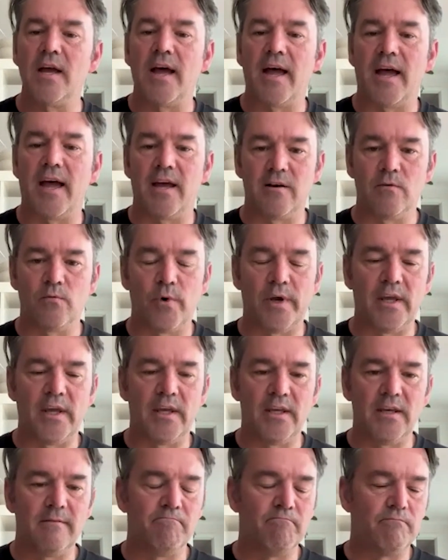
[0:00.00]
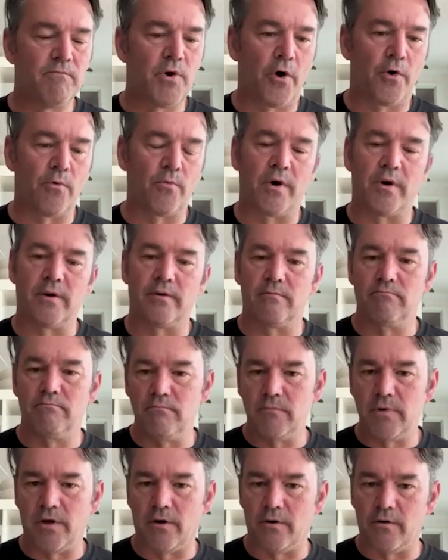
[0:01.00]
and we know what
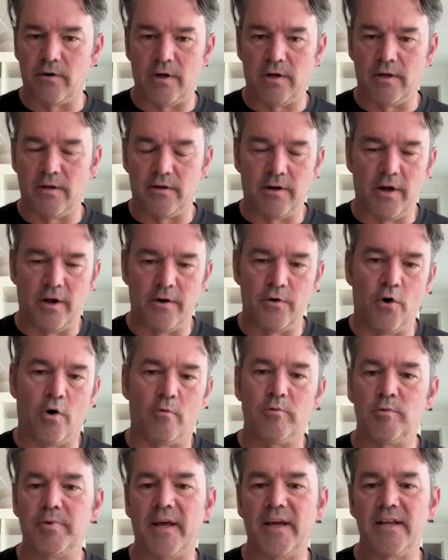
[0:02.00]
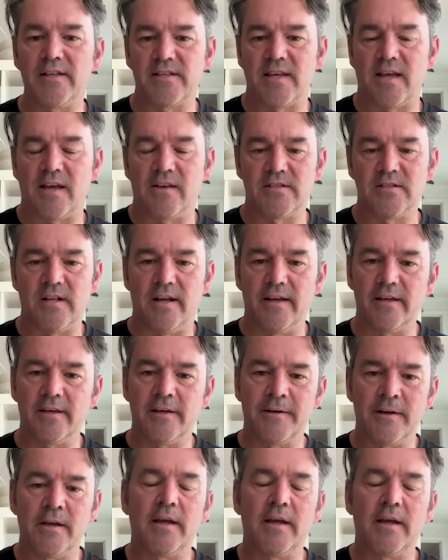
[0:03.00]
a normal blade sounds like.